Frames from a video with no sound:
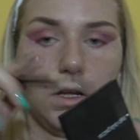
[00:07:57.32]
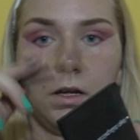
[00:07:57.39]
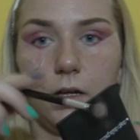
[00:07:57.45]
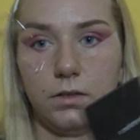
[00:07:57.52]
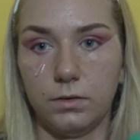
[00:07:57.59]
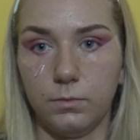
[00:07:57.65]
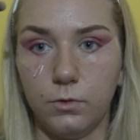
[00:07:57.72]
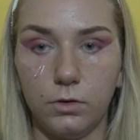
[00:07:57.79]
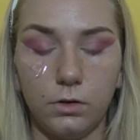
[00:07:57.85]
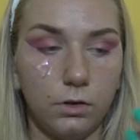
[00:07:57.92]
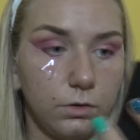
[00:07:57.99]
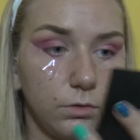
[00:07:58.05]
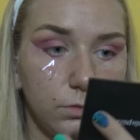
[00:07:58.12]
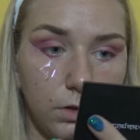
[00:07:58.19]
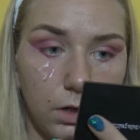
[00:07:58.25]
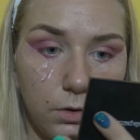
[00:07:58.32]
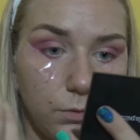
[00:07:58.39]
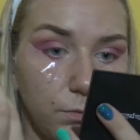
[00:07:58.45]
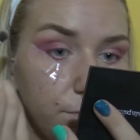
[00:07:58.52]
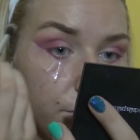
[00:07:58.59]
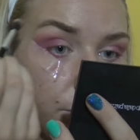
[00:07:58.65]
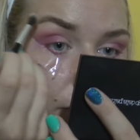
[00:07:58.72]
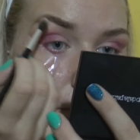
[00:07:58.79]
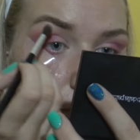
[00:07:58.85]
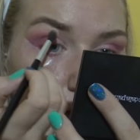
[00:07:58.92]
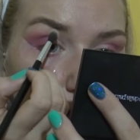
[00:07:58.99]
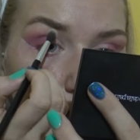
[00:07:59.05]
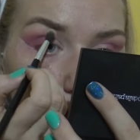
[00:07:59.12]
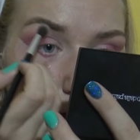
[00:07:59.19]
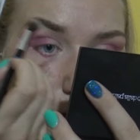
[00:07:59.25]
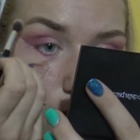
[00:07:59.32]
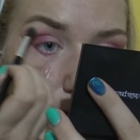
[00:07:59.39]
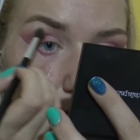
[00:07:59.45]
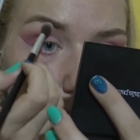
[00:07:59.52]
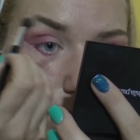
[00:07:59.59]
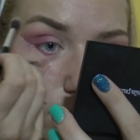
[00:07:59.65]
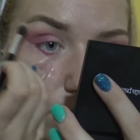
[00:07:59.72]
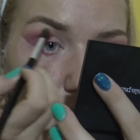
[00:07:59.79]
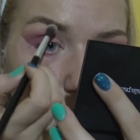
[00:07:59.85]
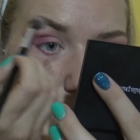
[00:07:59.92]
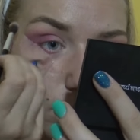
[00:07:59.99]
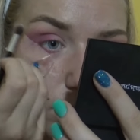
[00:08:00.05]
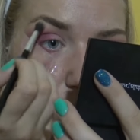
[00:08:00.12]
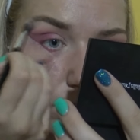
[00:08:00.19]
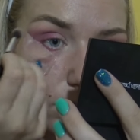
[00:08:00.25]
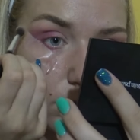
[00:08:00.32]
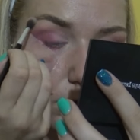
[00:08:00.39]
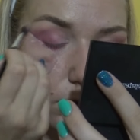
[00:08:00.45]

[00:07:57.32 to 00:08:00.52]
as I'm gonna do now. So